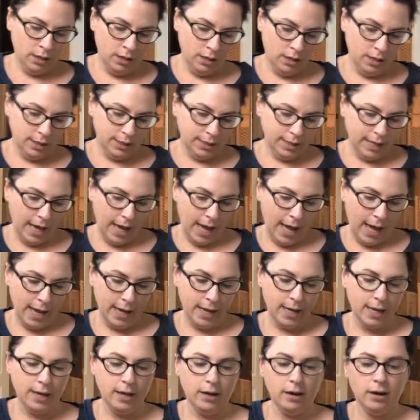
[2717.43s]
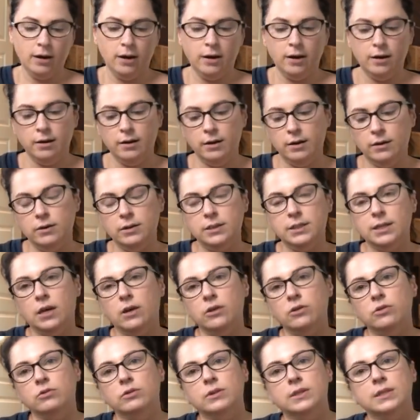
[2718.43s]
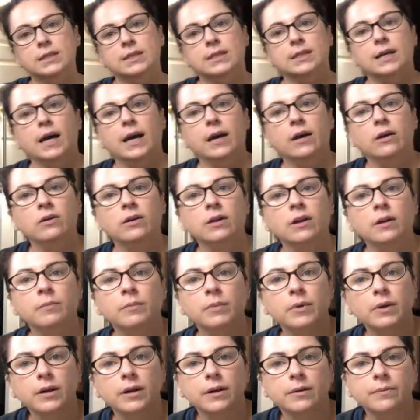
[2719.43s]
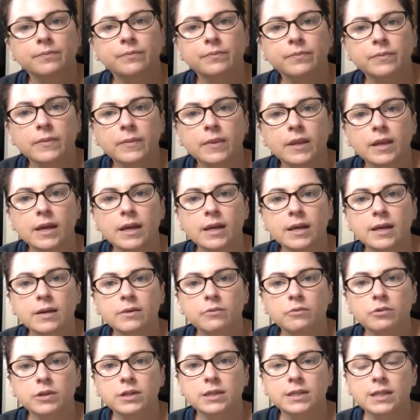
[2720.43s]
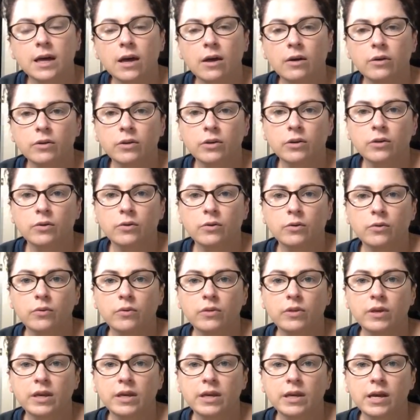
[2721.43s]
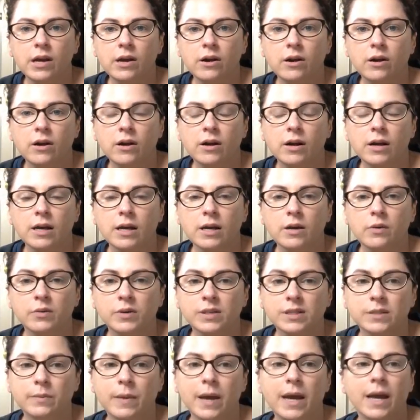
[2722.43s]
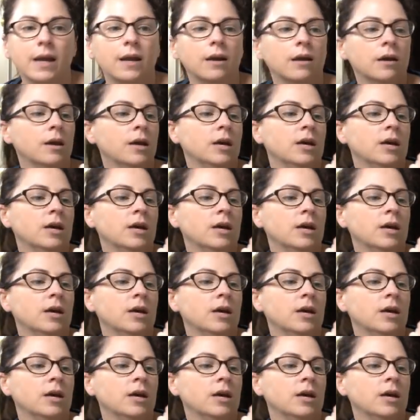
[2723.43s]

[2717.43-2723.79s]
the tag here, it'll tell you the style number, and it will tell you the year it was made.